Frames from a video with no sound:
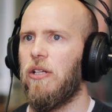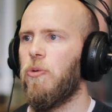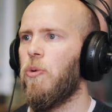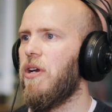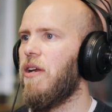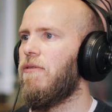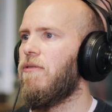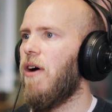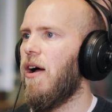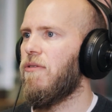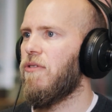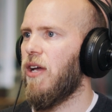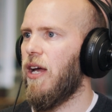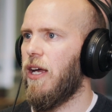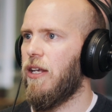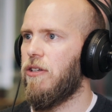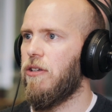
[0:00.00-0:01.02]

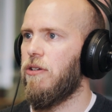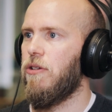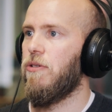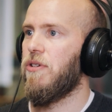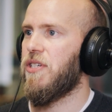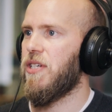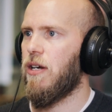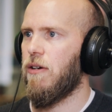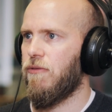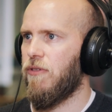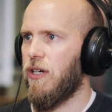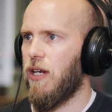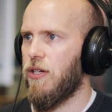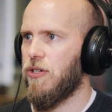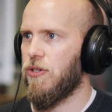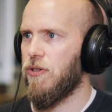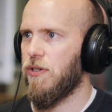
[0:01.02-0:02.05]
25k to do a set of
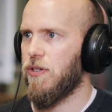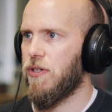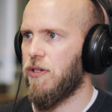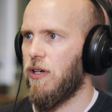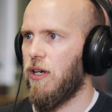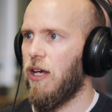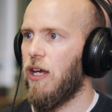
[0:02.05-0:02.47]
financials.